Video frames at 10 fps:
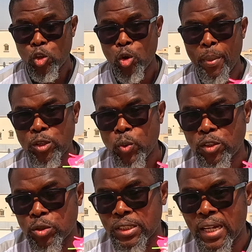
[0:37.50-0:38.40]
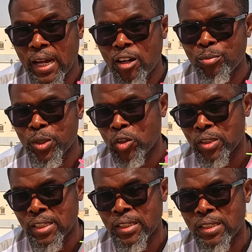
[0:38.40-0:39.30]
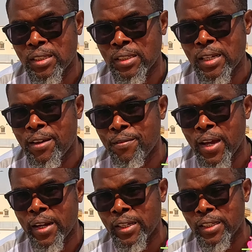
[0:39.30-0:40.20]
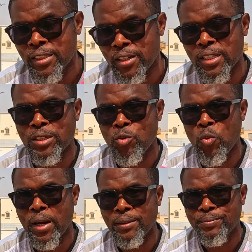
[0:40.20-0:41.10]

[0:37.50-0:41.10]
You might want to stick around because this is a very interesting one.